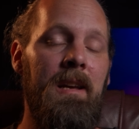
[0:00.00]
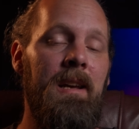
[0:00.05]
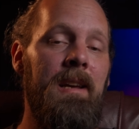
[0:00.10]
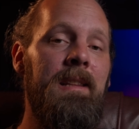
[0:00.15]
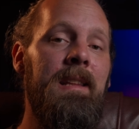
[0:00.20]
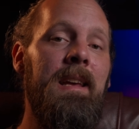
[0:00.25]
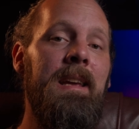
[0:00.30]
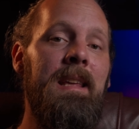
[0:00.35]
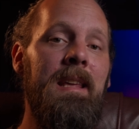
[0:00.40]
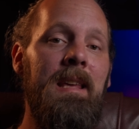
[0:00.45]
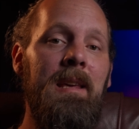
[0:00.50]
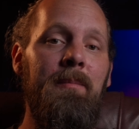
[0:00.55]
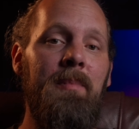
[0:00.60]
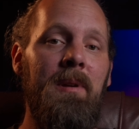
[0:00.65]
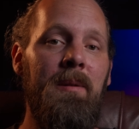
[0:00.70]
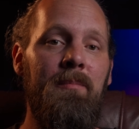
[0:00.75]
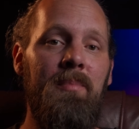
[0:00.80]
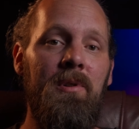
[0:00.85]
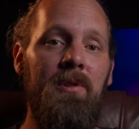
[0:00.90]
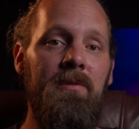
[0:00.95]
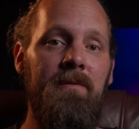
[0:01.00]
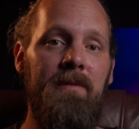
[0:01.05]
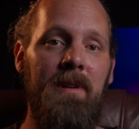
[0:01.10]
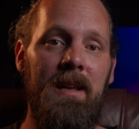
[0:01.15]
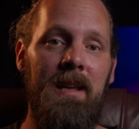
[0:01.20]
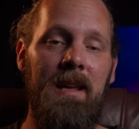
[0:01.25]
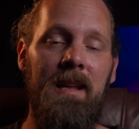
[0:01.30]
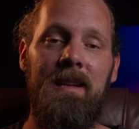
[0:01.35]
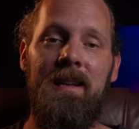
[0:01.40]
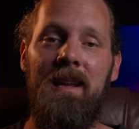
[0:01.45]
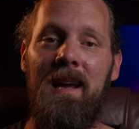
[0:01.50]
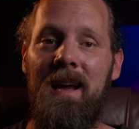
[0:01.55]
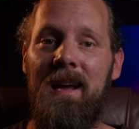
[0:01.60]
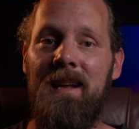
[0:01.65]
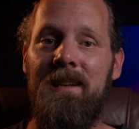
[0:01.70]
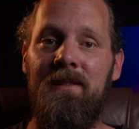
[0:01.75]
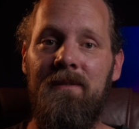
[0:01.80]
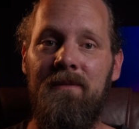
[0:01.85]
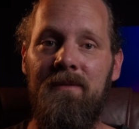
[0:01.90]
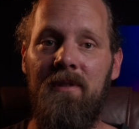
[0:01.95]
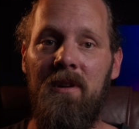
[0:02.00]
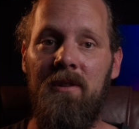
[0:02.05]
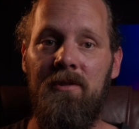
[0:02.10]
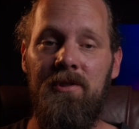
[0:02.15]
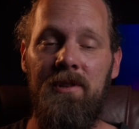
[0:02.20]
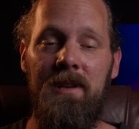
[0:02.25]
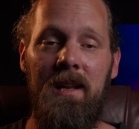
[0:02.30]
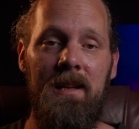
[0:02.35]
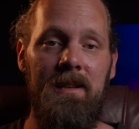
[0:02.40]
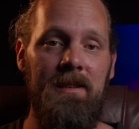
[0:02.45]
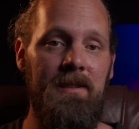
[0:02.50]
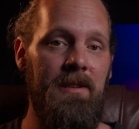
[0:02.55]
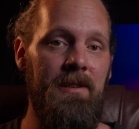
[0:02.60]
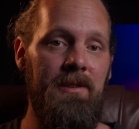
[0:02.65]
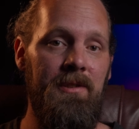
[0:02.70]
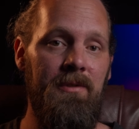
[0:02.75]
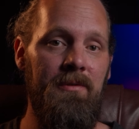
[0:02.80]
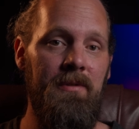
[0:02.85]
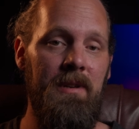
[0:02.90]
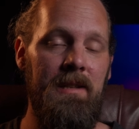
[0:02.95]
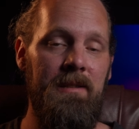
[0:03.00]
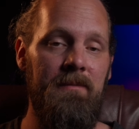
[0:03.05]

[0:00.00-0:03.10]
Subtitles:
and they keep improving and adding functionality to it.